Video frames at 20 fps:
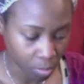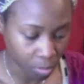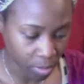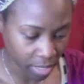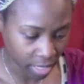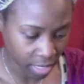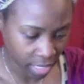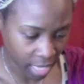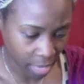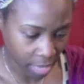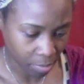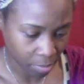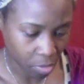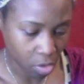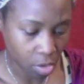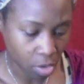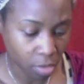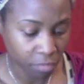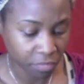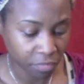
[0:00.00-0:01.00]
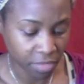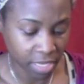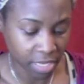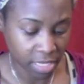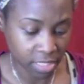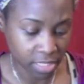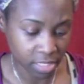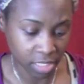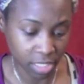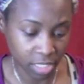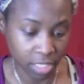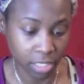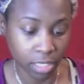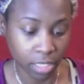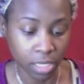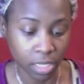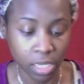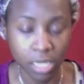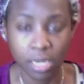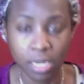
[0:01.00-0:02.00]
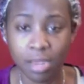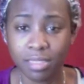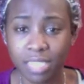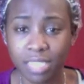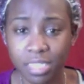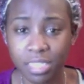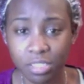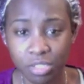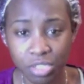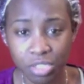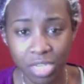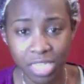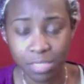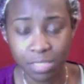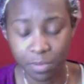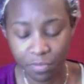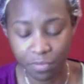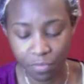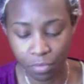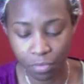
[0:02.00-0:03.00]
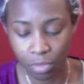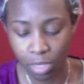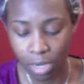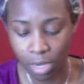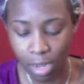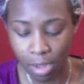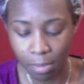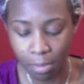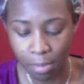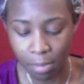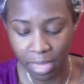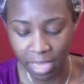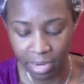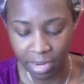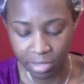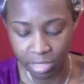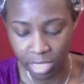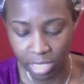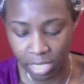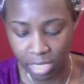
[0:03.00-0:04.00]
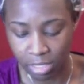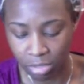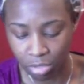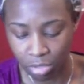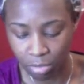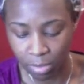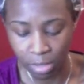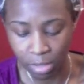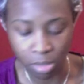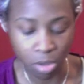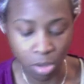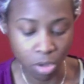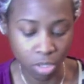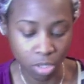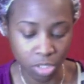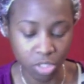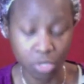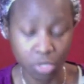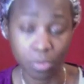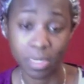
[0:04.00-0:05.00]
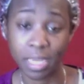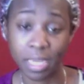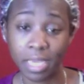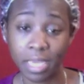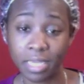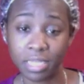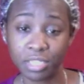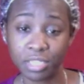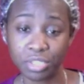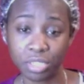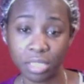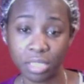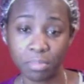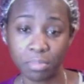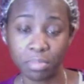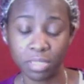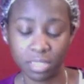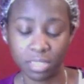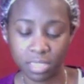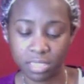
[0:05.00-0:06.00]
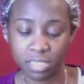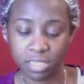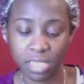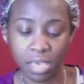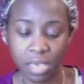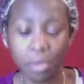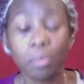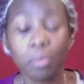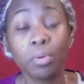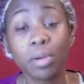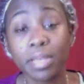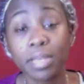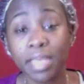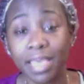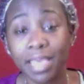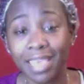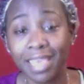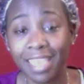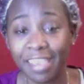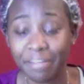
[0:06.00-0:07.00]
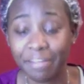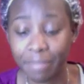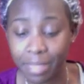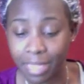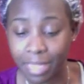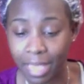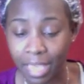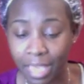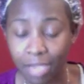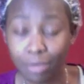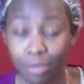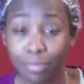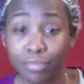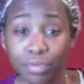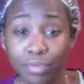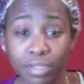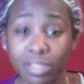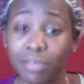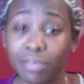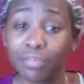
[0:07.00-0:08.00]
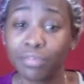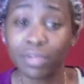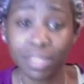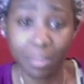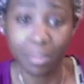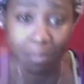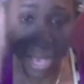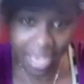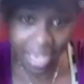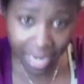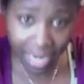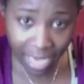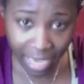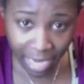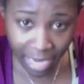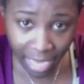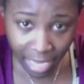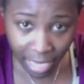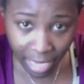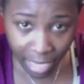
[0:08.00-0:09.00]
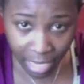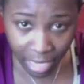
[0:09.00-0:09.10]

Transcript: wig cap off easier. Now, as I told you guys before, my hair is getting a little bit longer, so when I initially put this thing on, it gave me like a really, really bad headache.